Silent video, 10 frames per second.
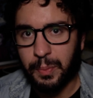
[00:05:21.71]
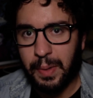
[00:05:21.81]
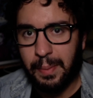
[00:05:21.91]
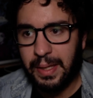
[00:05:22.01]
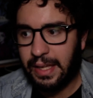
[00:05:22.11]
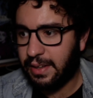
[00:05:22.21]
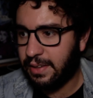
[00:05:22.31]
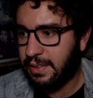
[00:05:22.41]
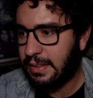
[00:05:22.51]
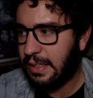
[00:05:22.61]
maybe
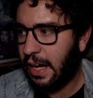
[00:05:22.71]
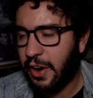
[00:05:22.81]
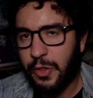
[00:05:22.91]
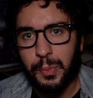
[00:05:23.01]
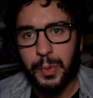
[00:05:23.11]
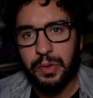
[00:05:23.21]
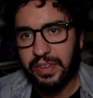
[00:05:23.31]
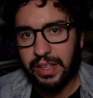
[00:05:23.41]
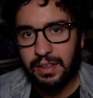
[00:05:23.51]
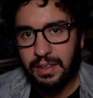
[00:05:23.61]
uh, another
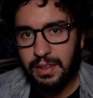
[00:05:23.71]
movie.